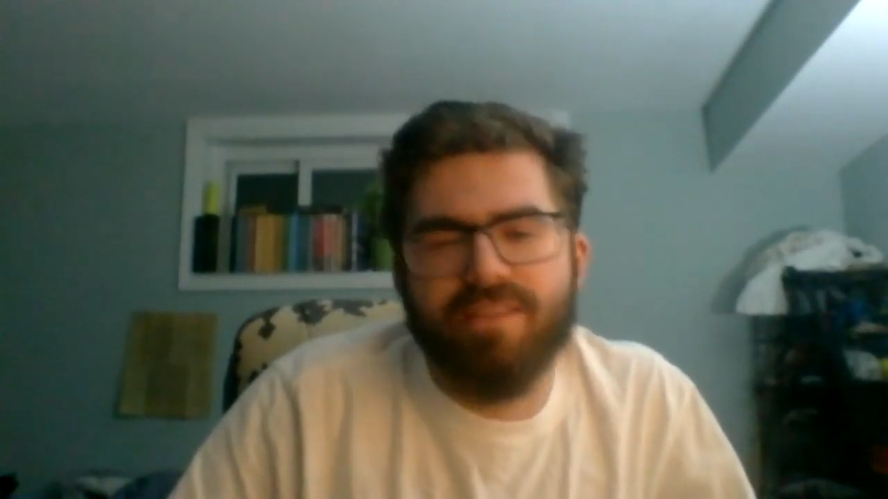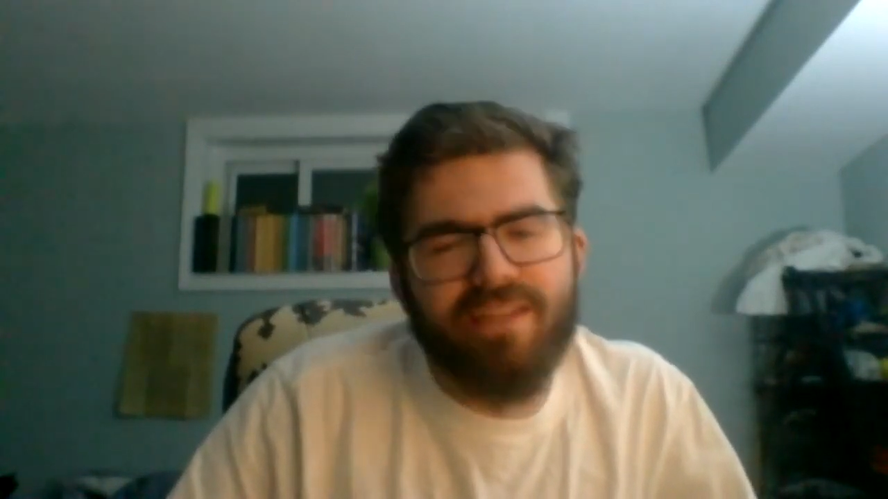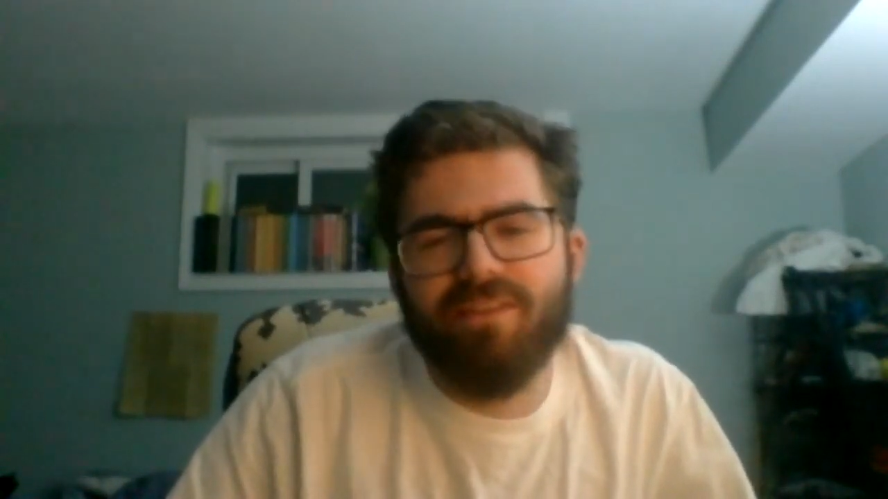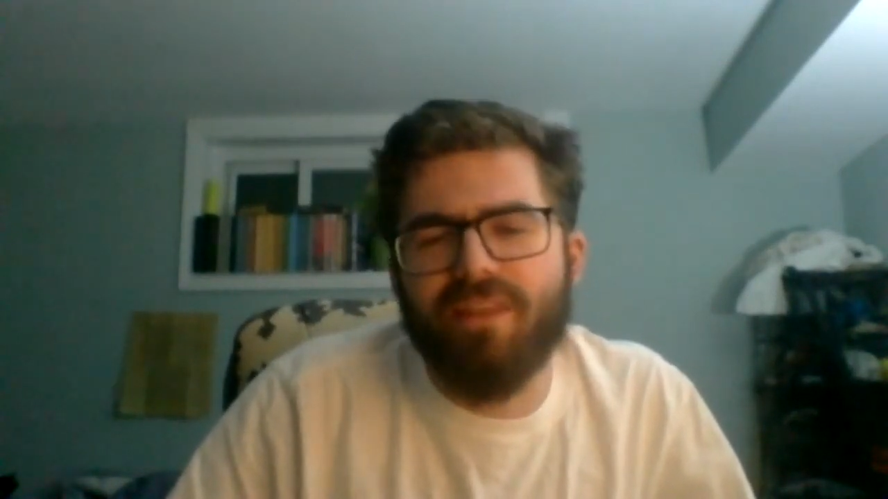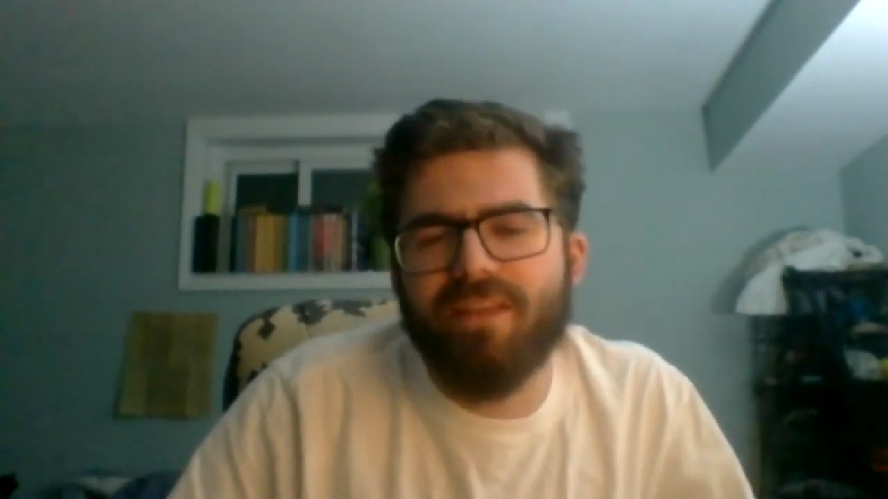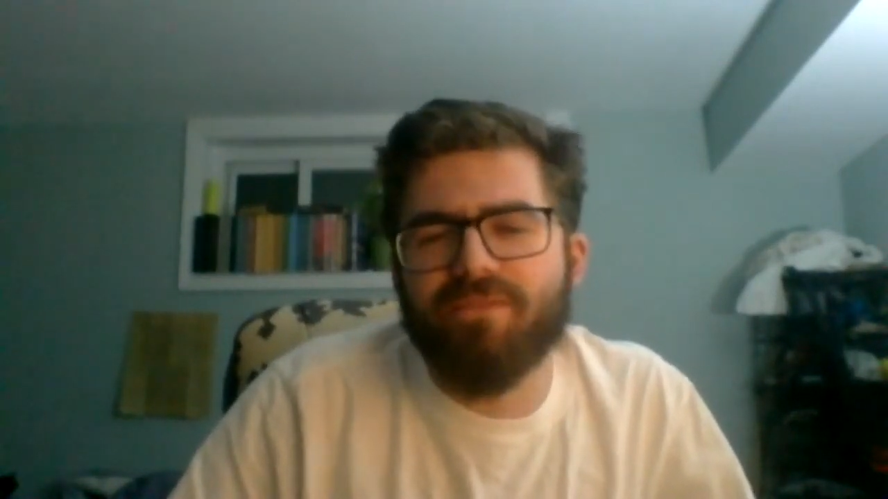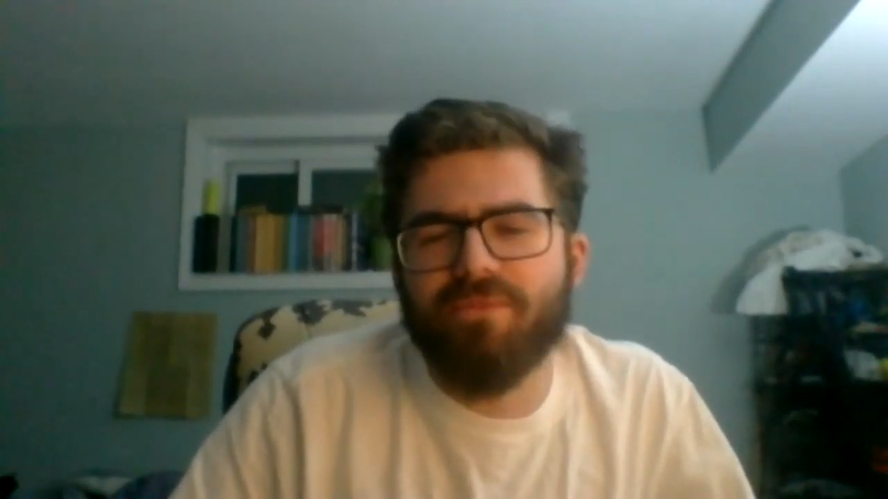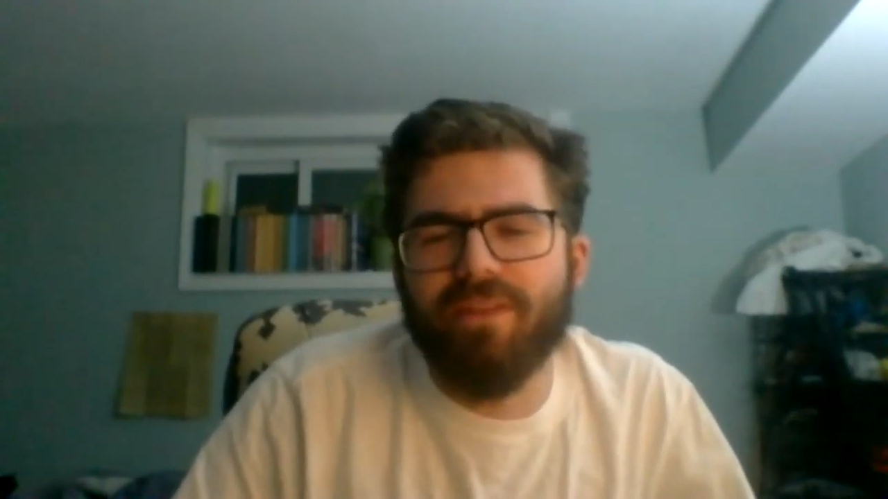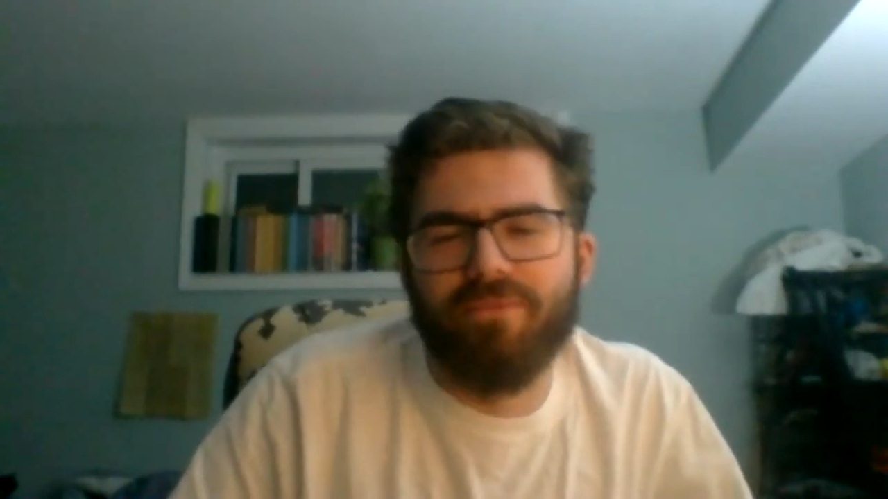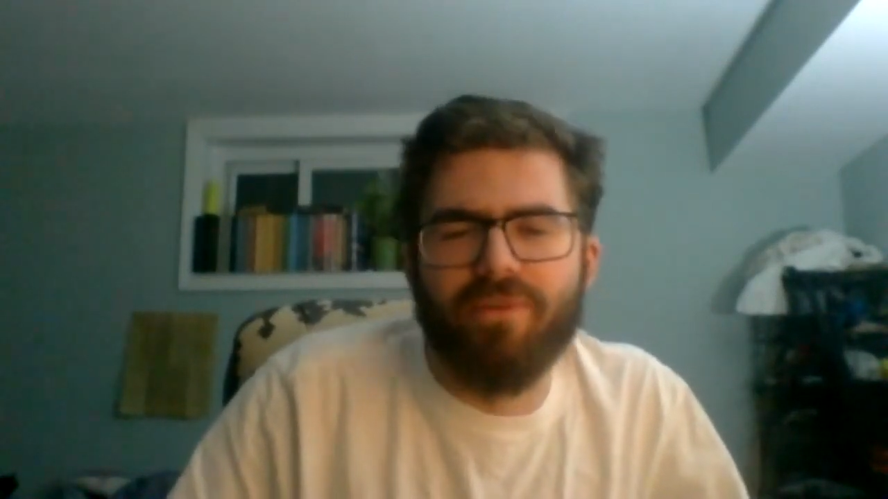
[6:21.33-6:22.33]
That's a
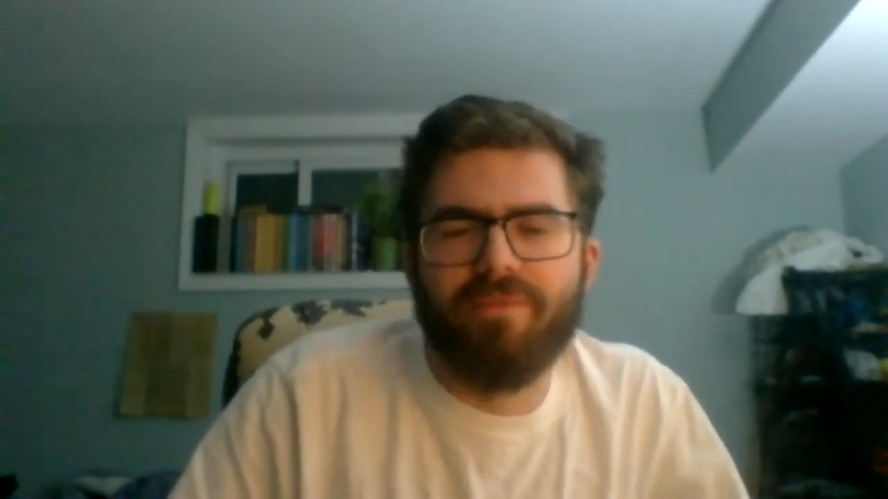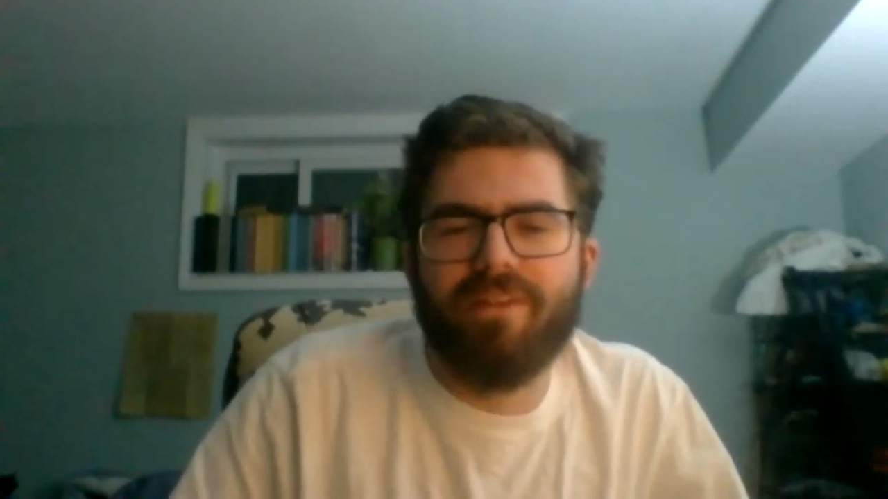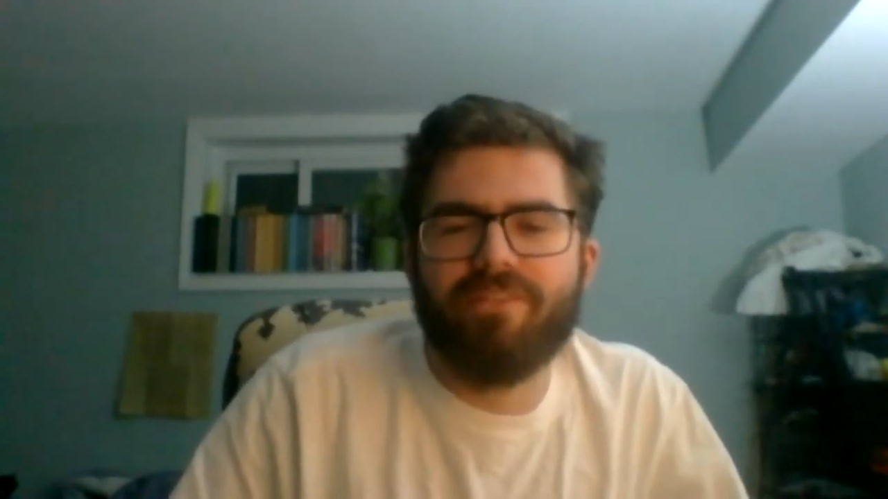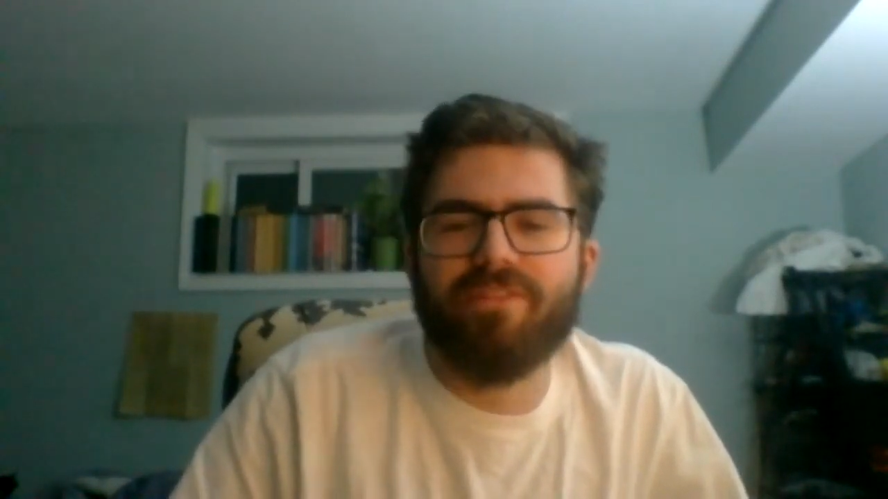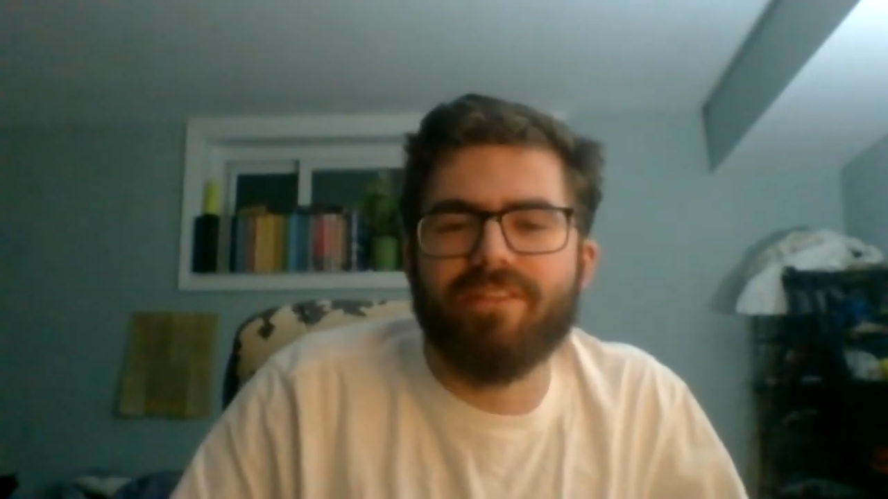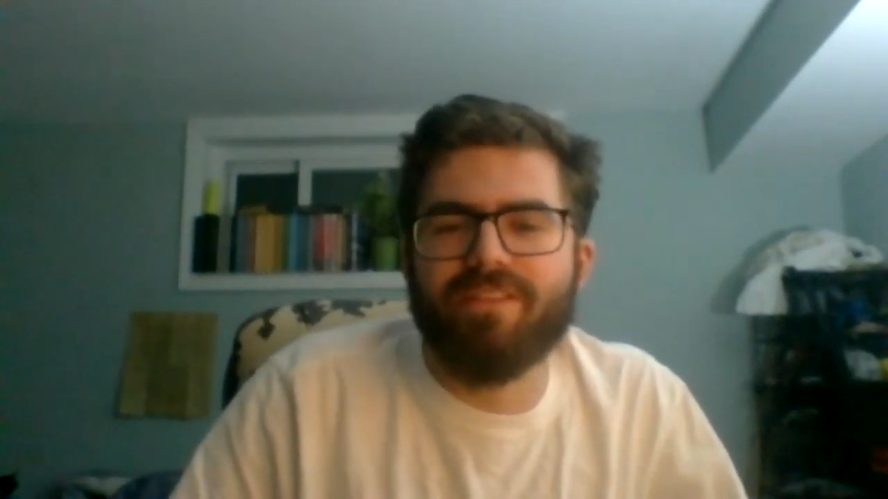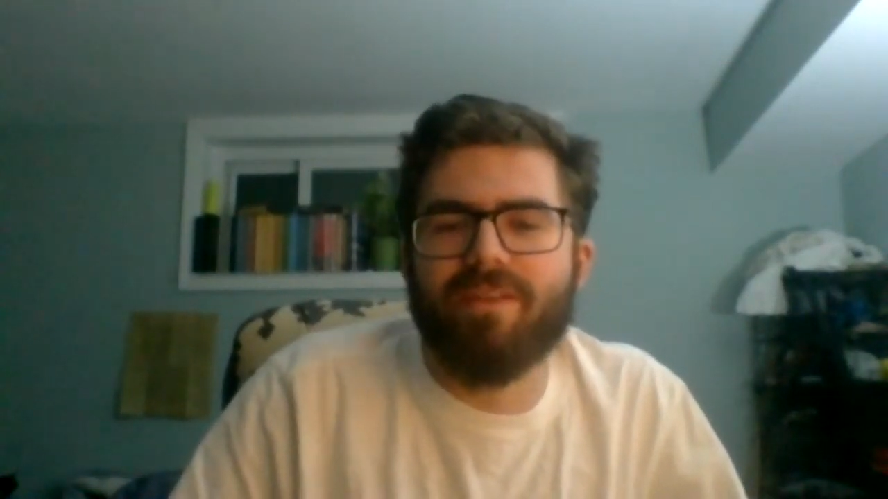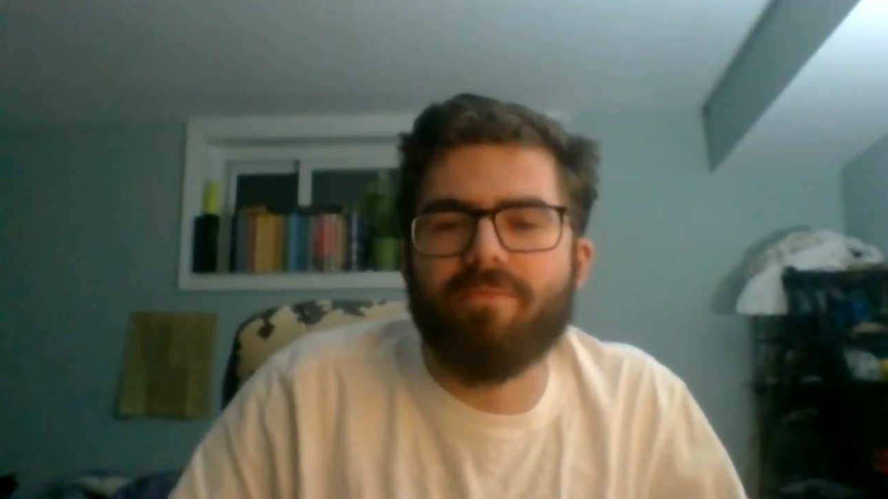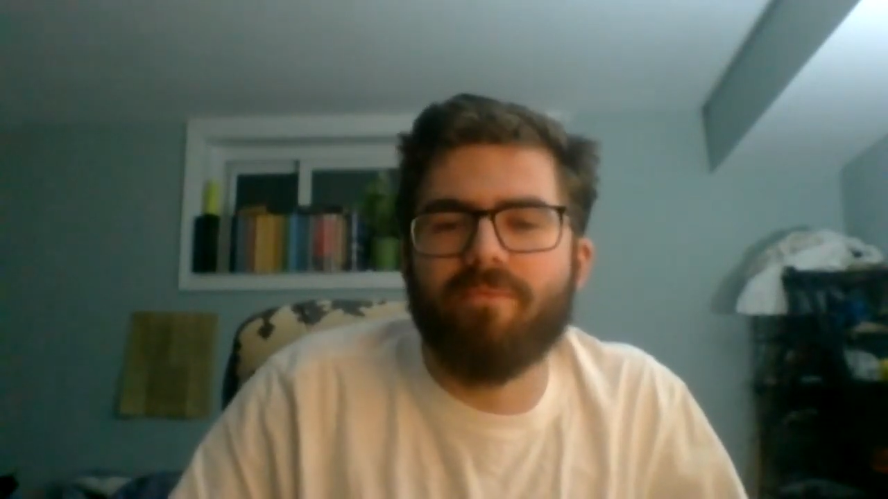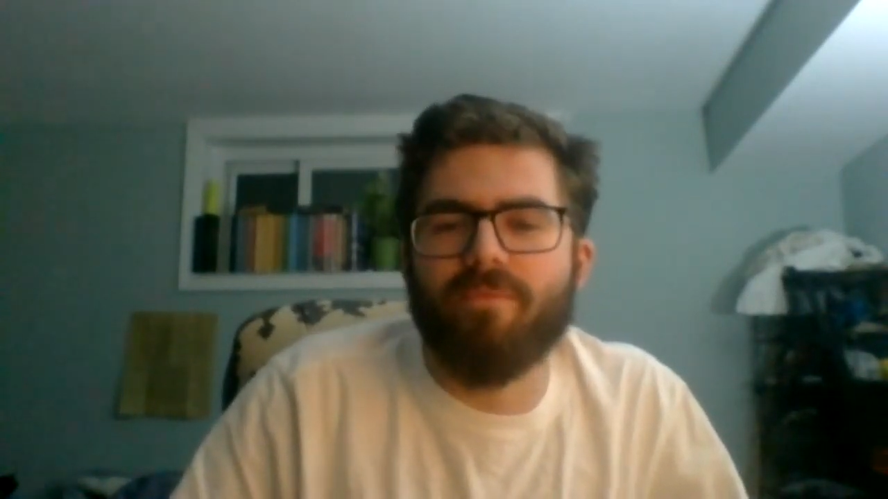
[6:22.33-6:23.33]
really rudimentary that
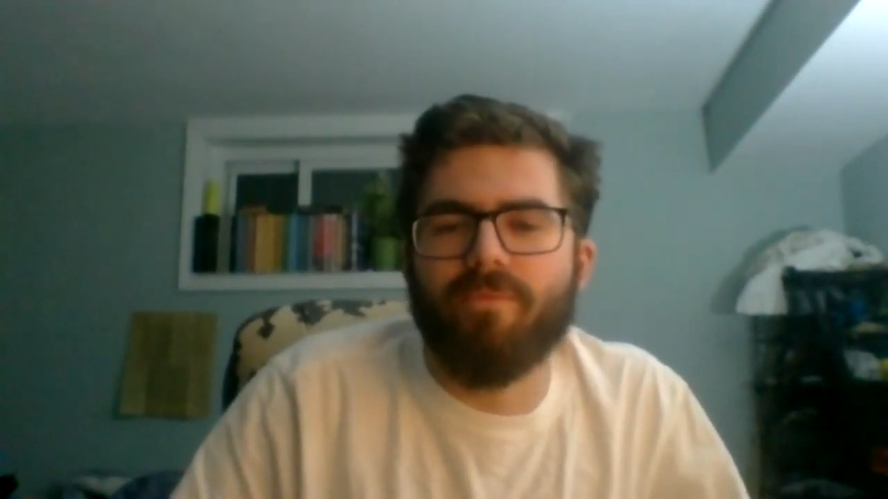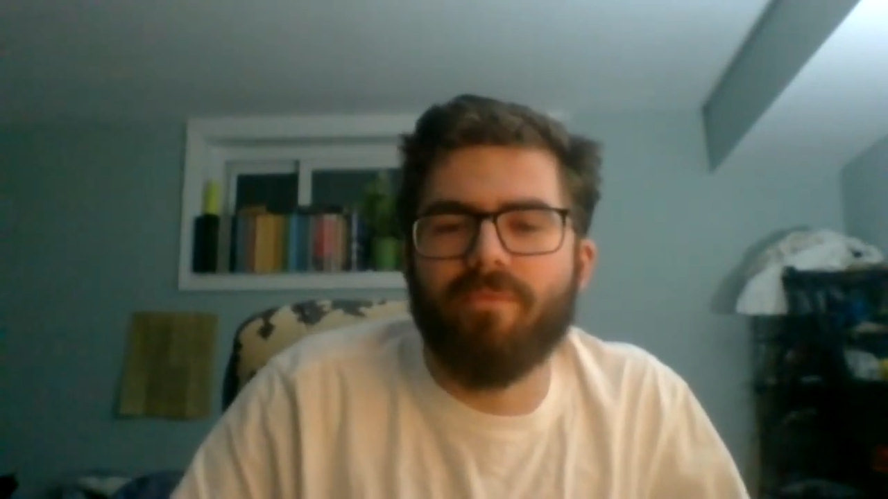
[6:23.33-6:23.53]
some